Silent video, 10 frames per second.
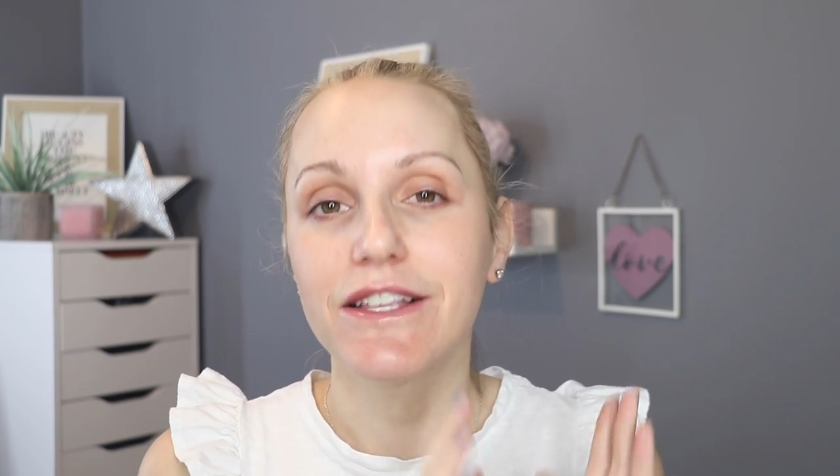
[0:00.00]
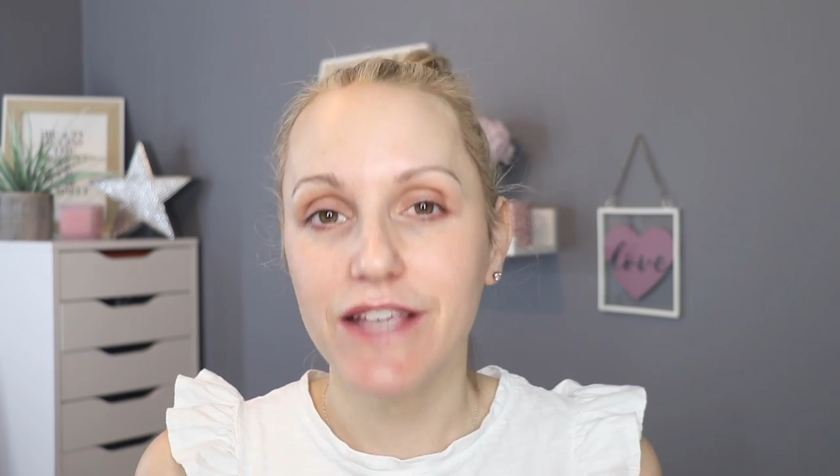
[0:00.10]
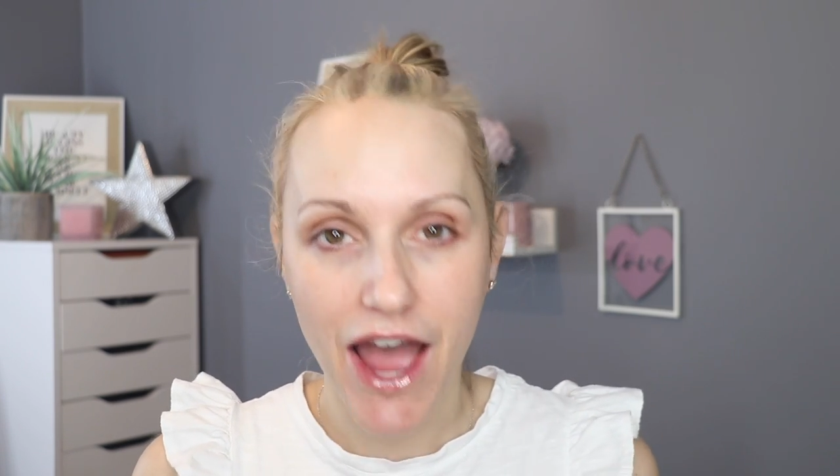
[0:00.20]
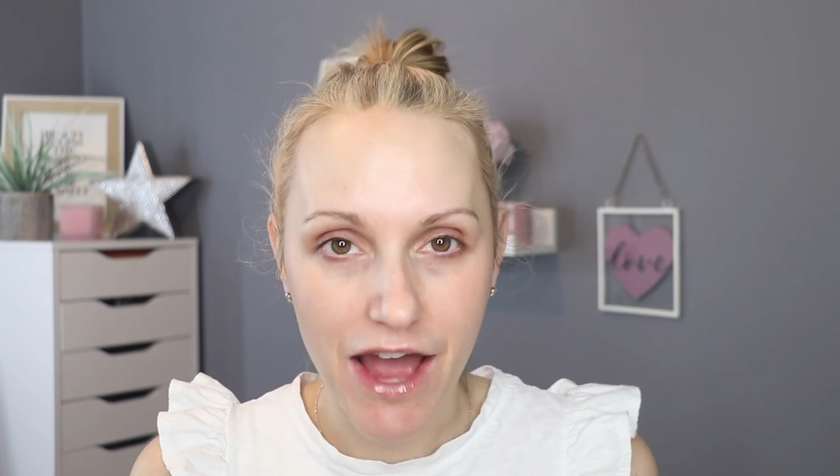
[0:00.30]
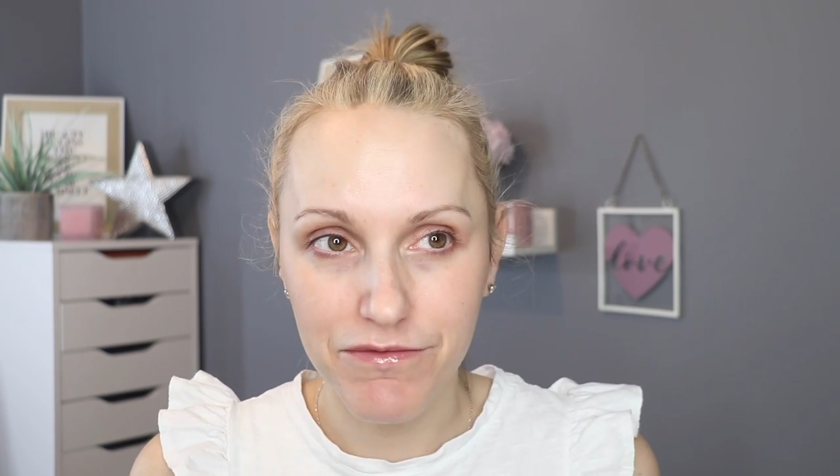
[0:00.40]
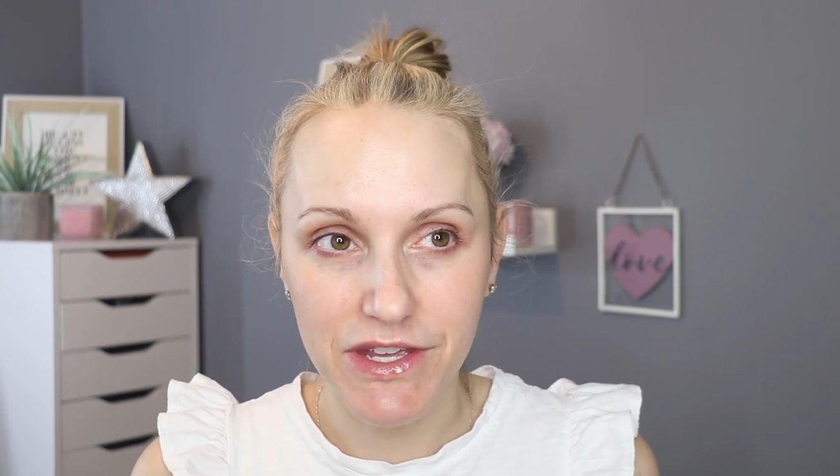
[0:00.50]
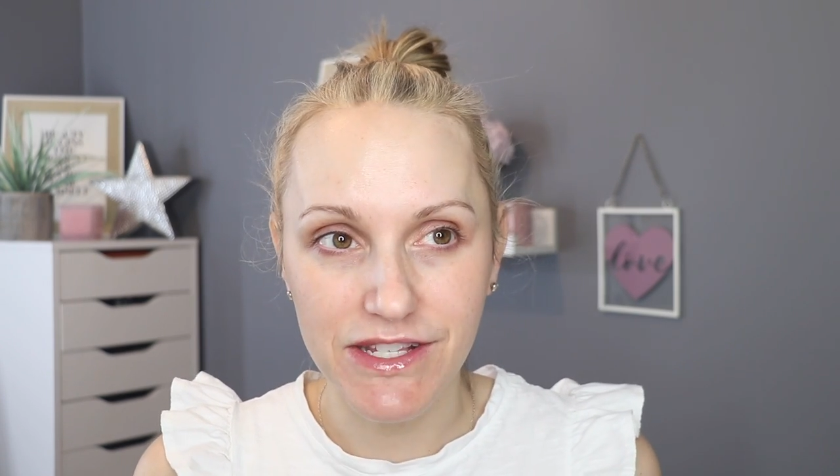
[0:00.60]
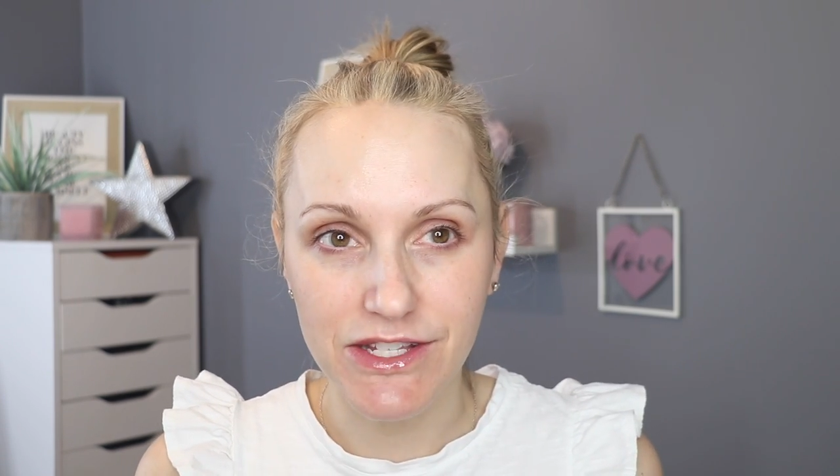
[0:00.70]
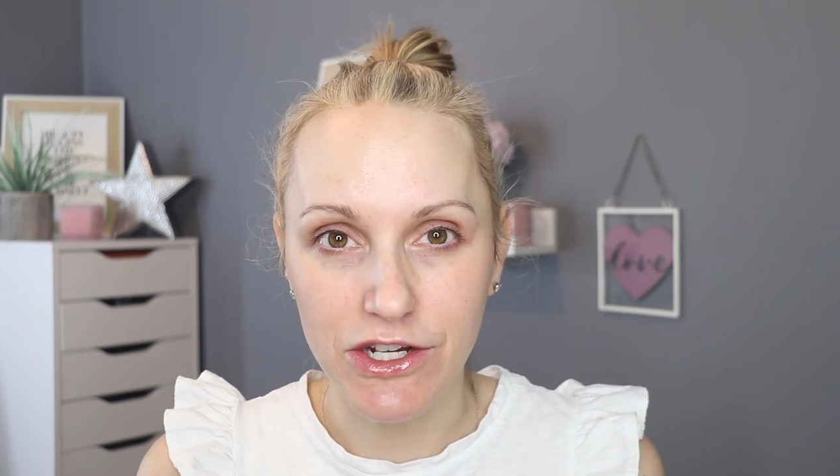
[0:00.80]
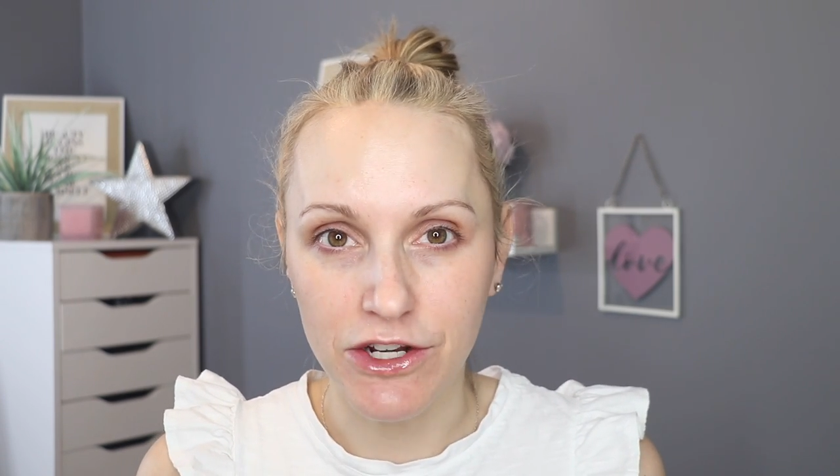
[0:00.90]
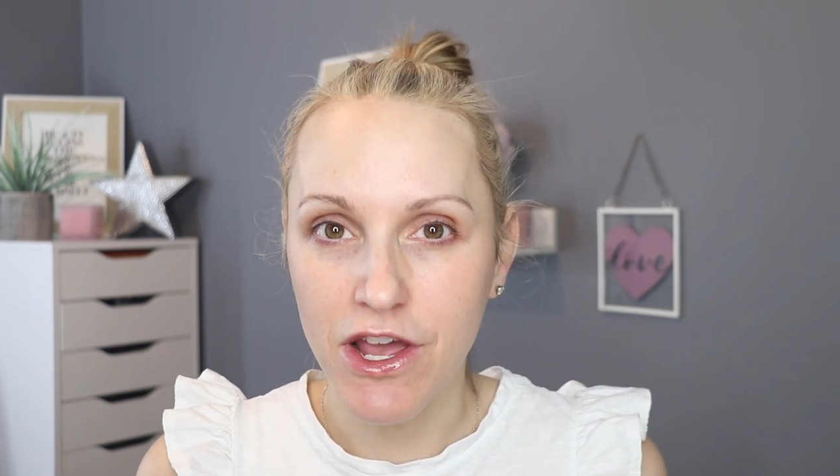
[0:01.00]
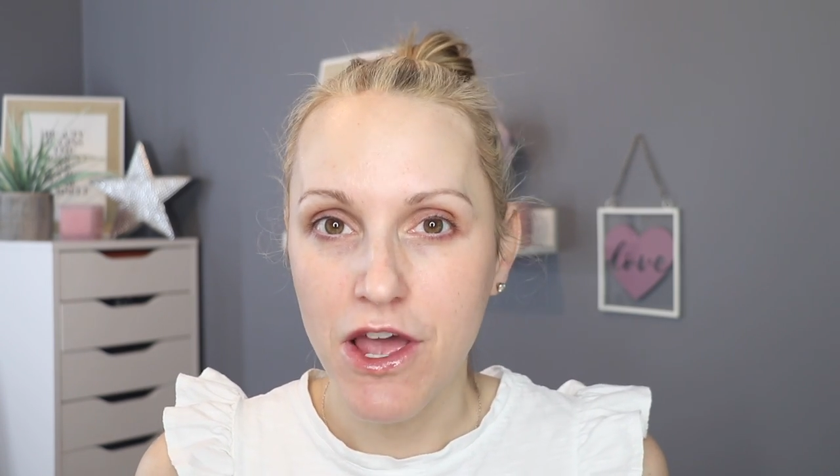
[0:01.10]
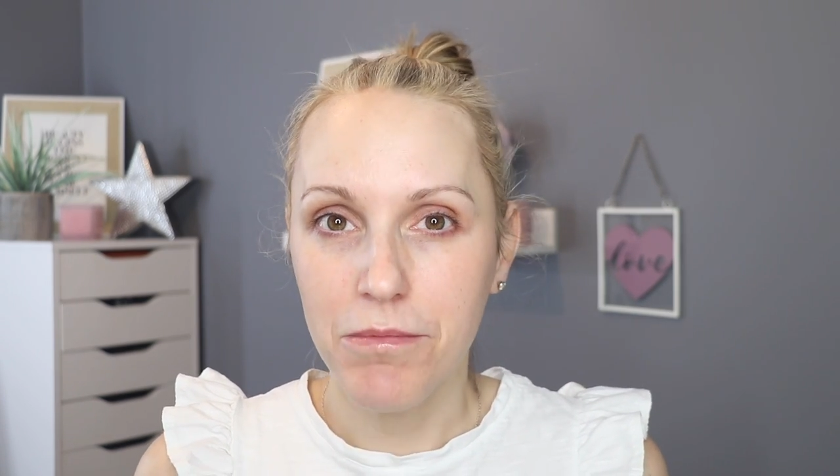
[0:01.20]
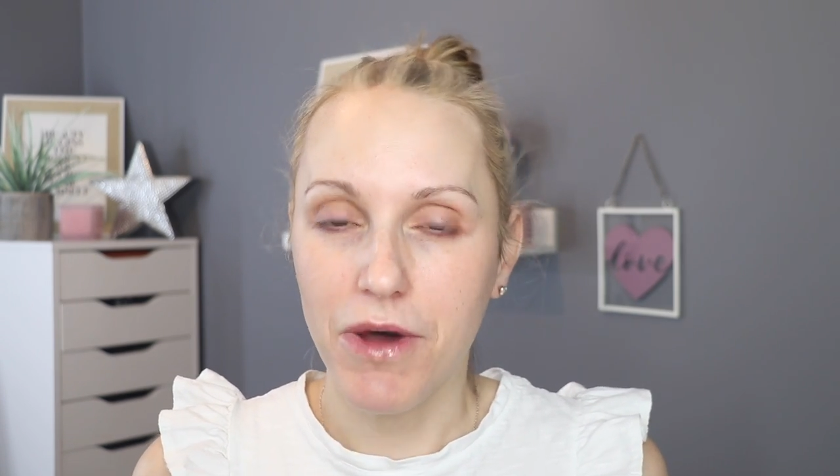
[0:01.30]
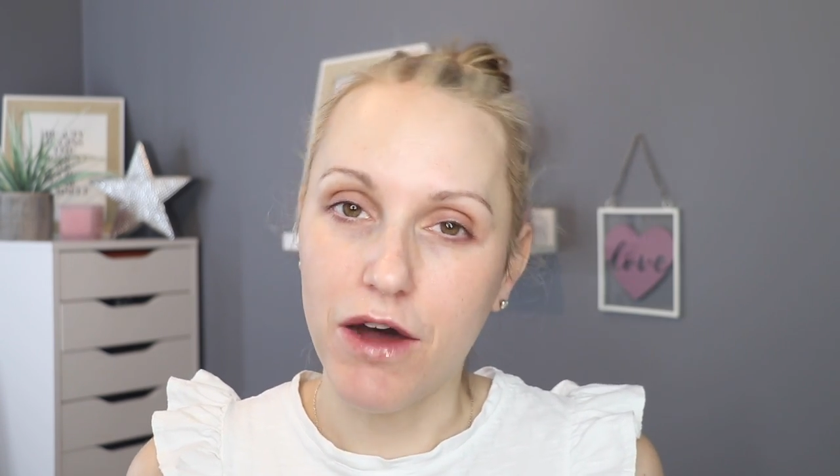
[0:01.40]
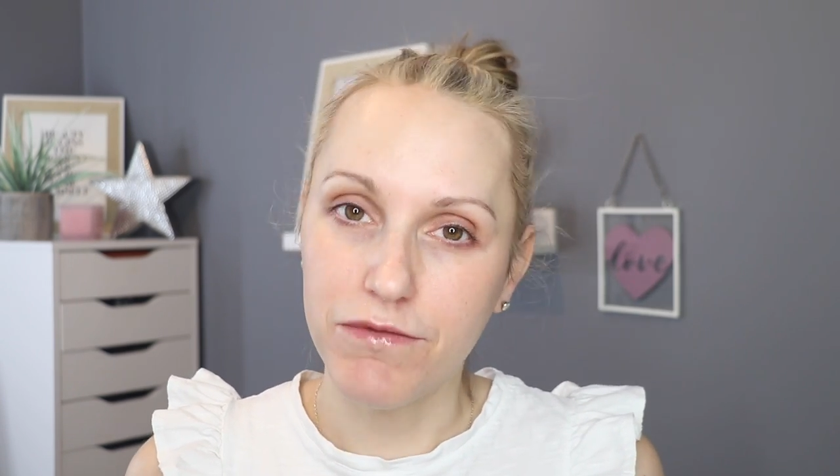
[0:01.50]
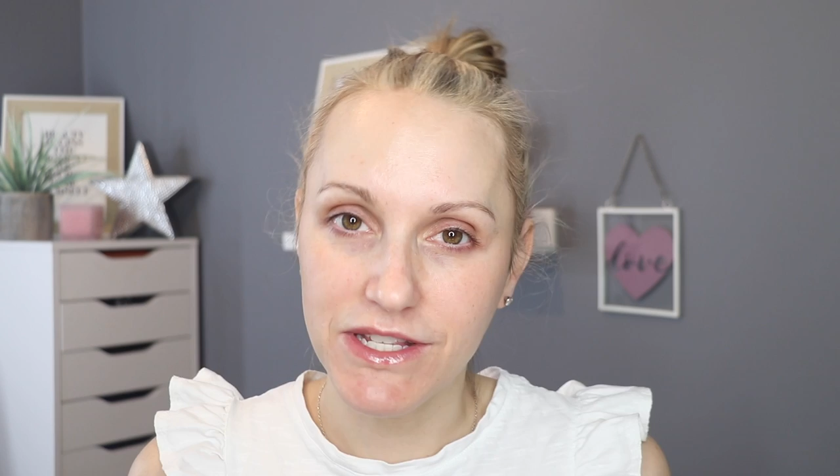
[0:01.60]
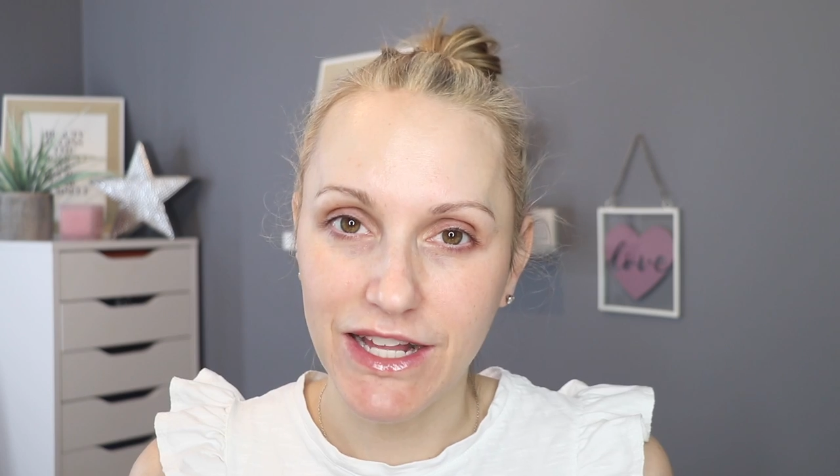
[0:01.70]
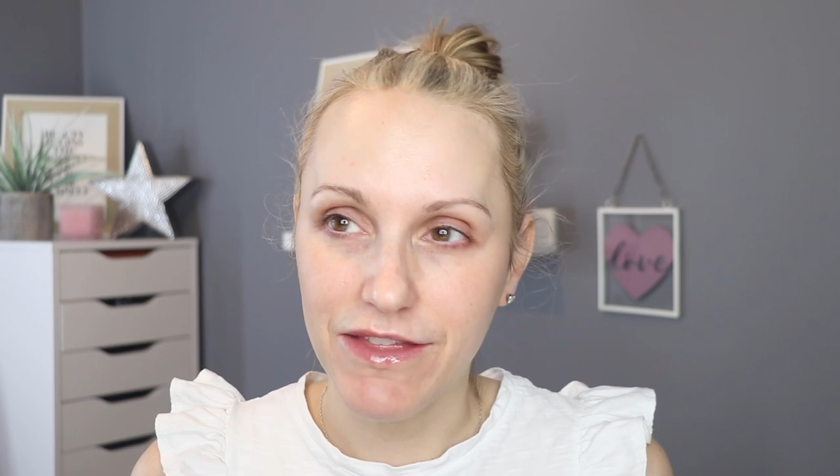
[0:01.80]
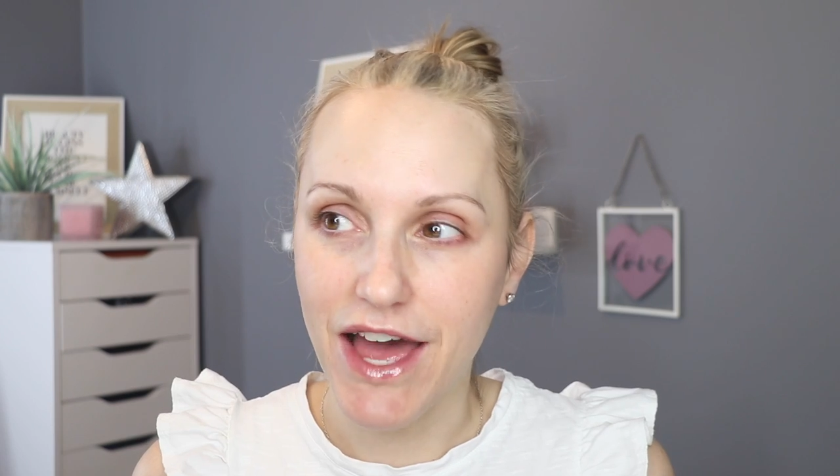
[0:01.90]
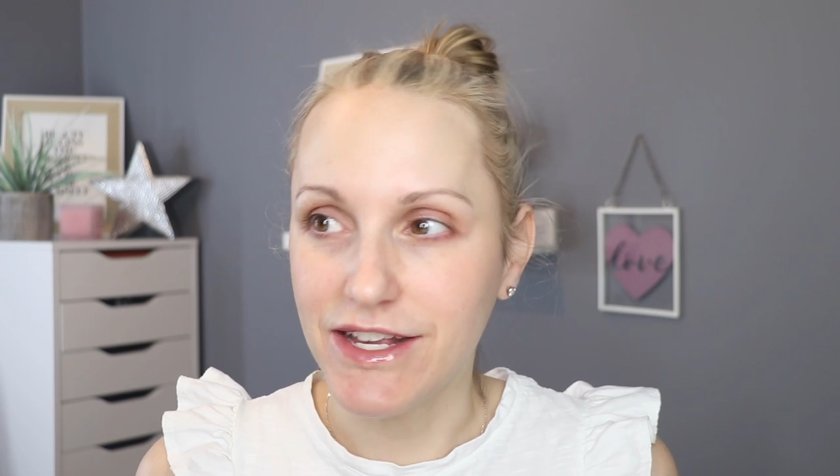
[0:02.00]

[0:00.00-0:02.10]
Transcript: to have this done, but obviously that